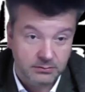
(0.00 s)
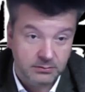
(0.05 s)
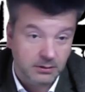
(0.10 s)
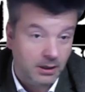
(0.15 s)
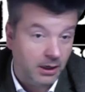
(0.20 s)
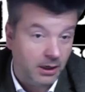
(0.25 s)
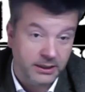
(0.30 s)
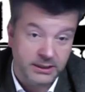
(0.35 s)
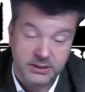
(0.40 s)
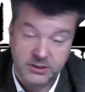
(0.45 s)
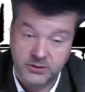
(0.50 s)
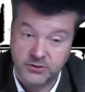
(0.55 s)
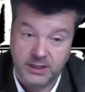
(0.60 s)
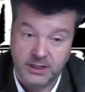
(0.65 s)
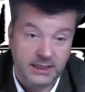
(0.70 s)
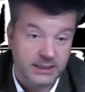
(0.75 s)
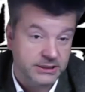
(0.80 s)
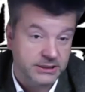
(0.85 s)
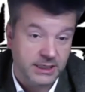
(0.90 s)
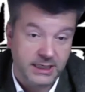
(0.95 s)
how you
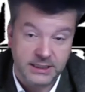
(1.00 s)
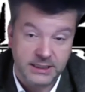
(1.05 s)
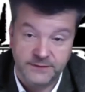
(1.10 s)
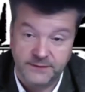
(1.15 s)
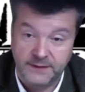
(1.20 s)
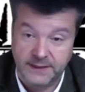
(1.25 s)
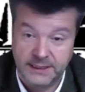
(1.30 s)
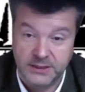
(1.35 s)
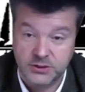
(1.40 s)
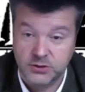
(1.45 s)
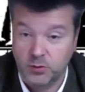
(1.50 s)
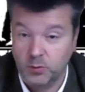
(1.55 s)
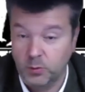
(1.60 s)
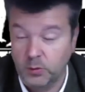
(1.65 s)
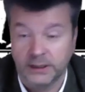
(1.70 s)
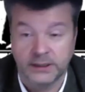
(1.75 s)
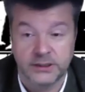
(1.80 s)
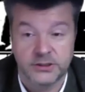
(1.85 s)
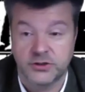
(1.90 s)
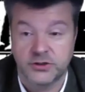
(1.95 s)
strategize for this or
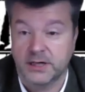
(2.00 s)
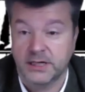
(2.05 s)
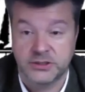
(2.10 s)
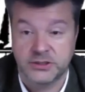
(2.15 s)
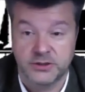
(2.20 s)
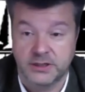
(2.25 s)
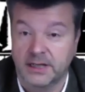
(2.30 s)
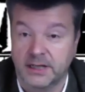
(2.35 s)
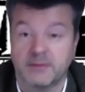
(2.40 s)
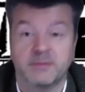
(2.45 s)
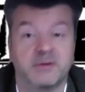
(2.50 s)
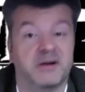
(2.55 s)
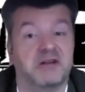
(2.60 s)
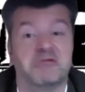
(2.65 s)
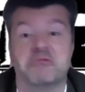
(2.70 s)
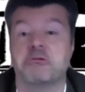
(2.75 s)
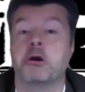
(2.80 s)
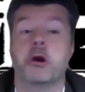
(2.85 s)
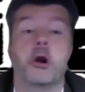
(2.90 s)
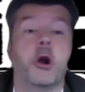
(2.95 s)
wouldn't strategize.
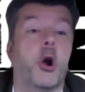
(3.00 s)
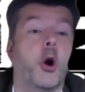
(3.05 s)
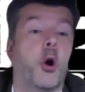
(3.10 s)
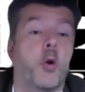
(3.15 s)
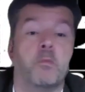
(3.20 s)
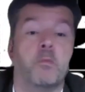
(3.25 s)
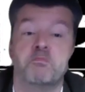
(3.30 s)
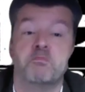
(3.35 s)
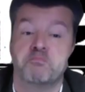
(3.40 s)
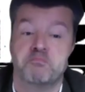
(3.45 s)
No,